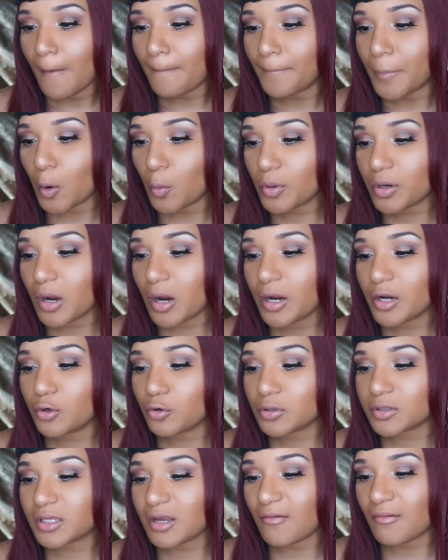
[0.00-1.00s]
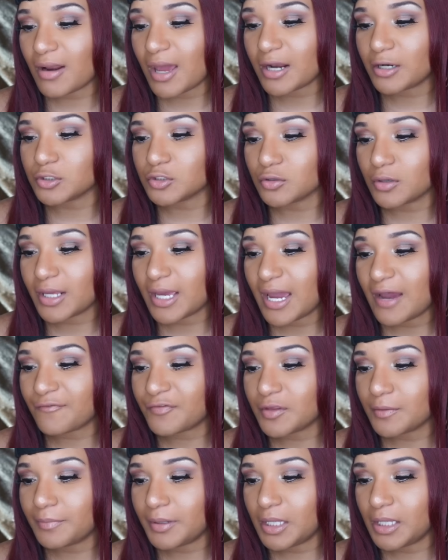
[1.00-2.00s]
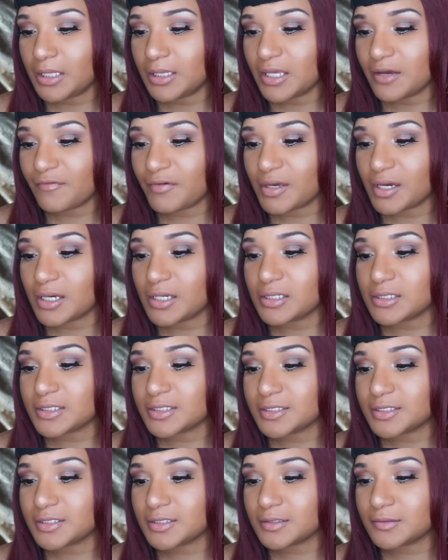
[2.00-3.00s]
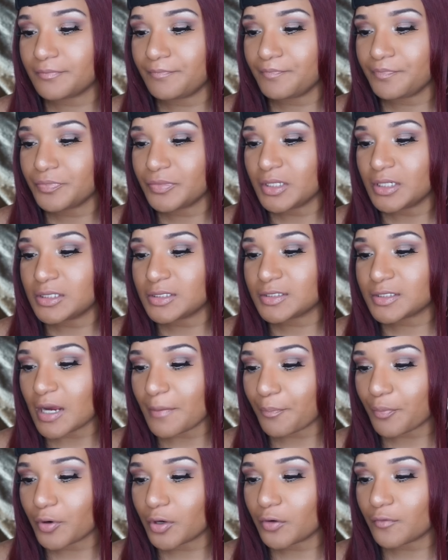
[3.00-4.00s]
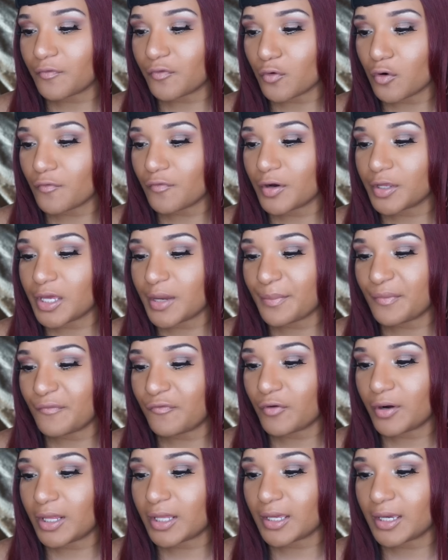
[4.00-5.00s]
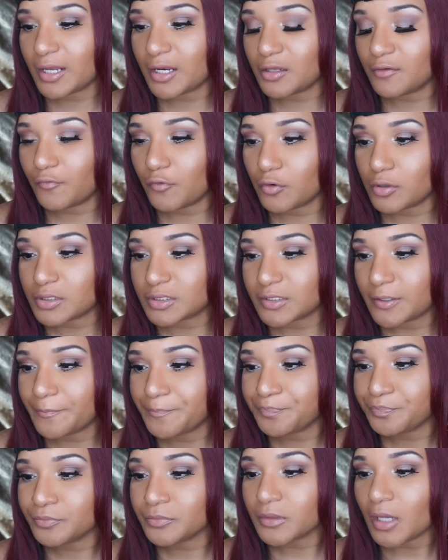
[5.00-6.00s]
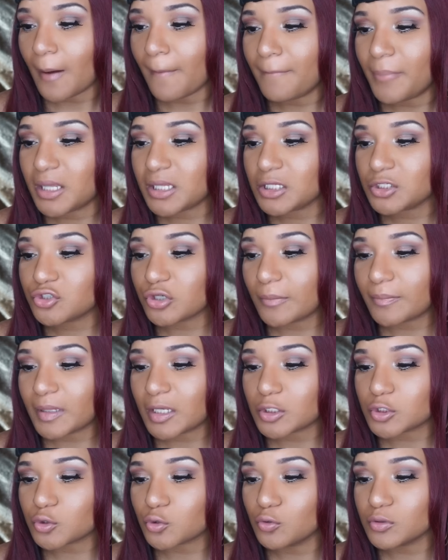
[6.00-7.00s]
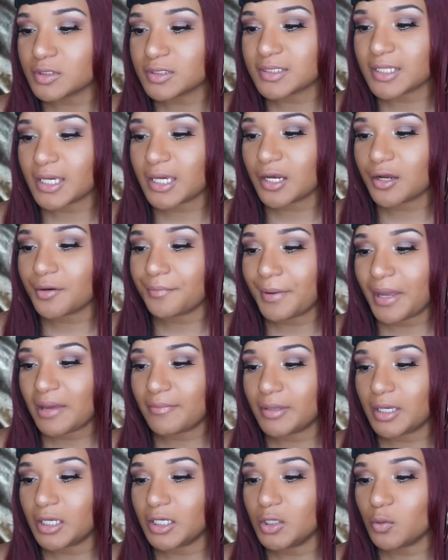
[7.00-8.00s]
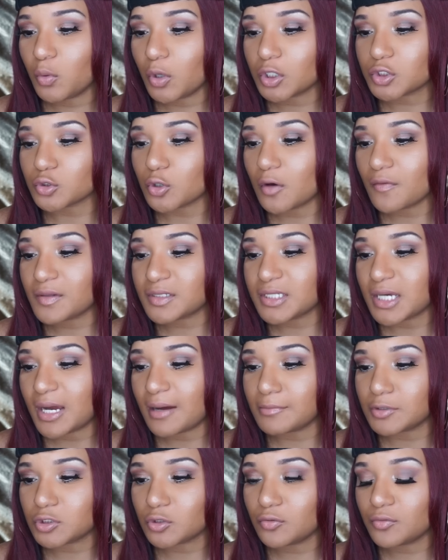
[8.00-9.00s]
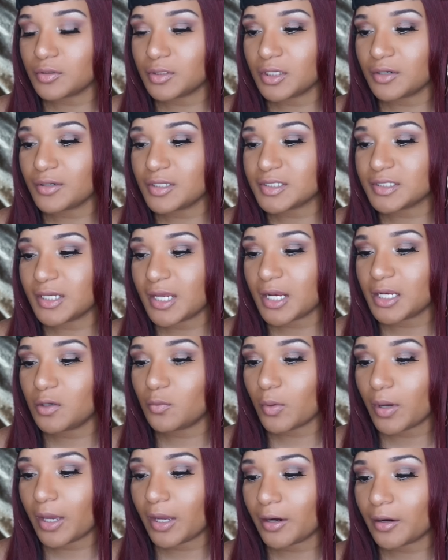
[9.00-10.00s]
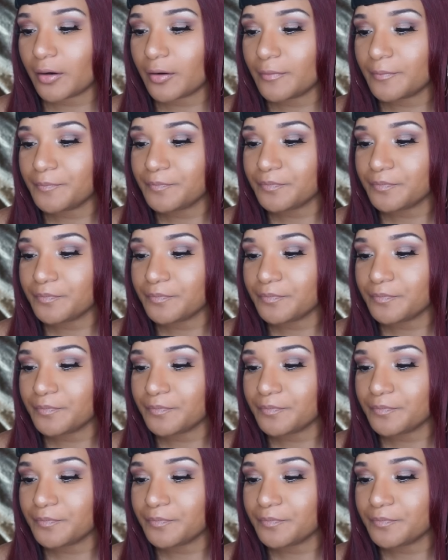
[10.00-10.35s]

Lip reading: But we are in North Carolina, so they have to be living separate for over a year before they can get a divorce. Bella dropped out of school to take care of the baby, and he works all the time, so there isn't any way